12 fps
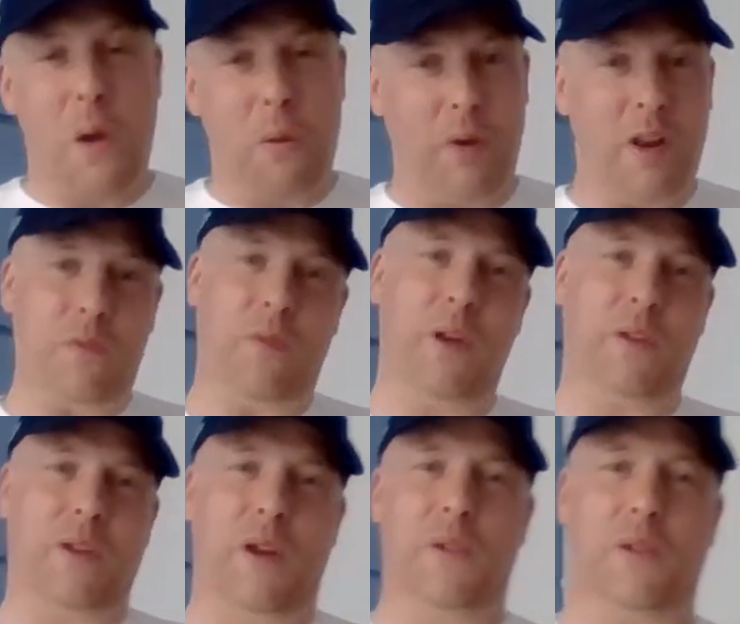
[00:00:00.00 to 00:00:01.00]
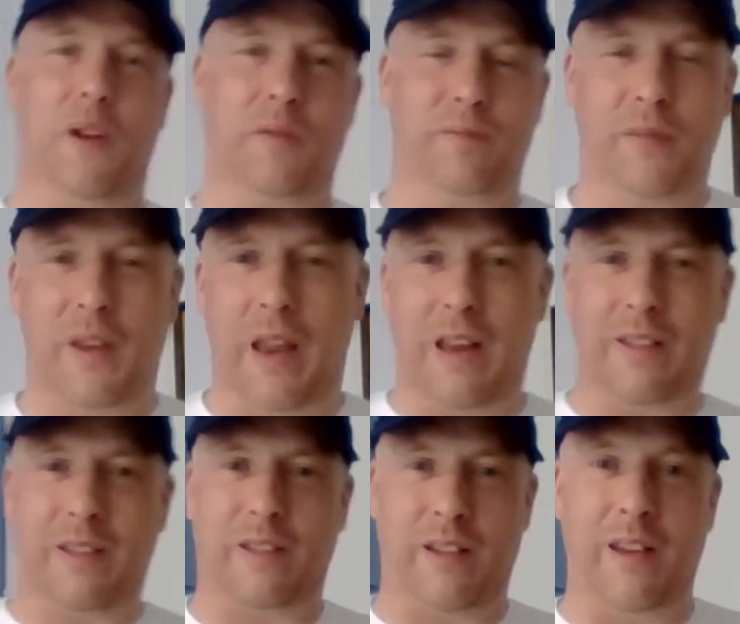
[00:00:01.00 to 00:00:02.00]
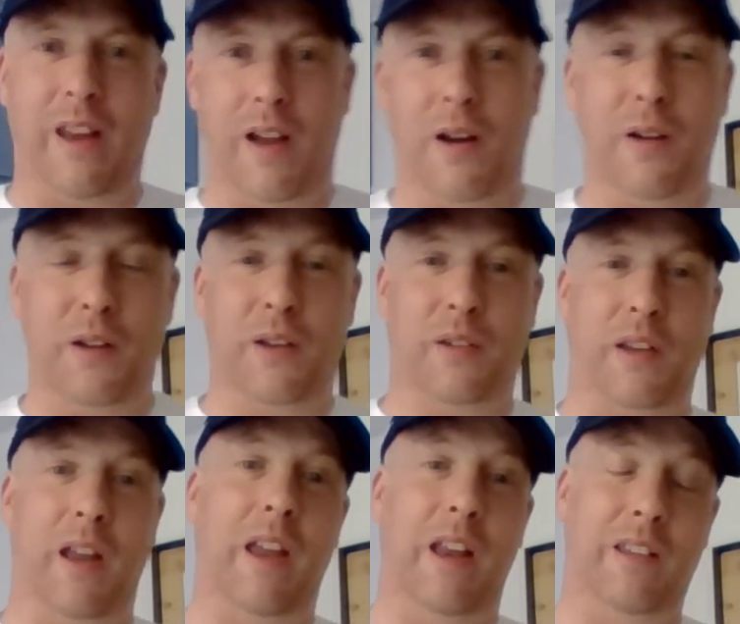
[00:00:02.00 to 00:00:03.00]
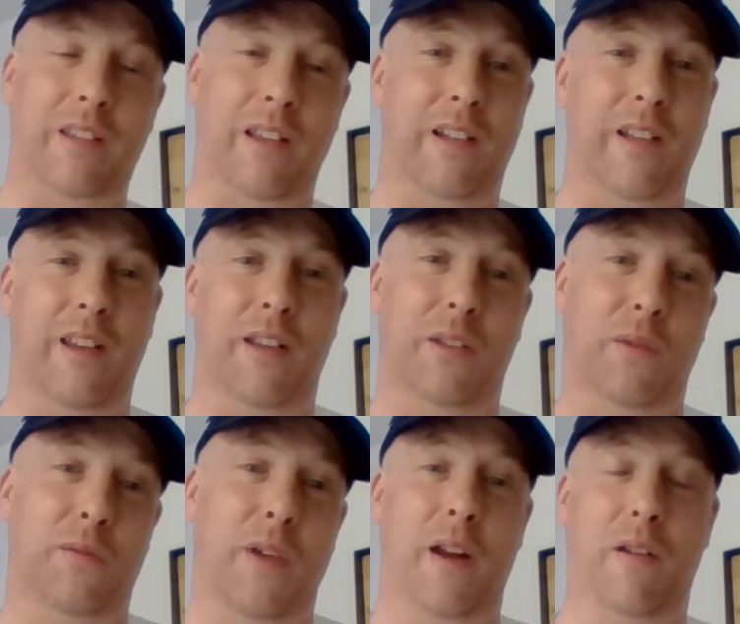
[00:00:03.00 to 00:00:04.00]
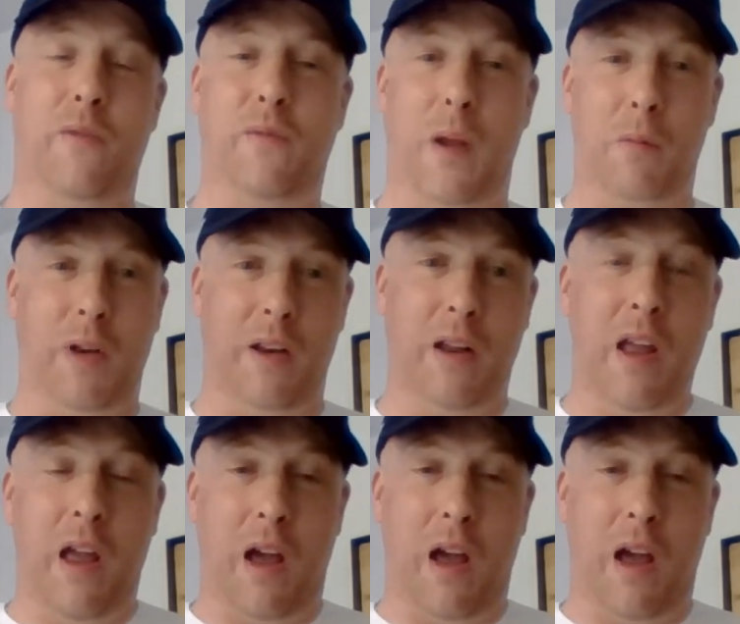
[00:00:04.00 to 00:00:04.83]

When it first goes on, it's, yeah, I'm going to say it leans very feminine.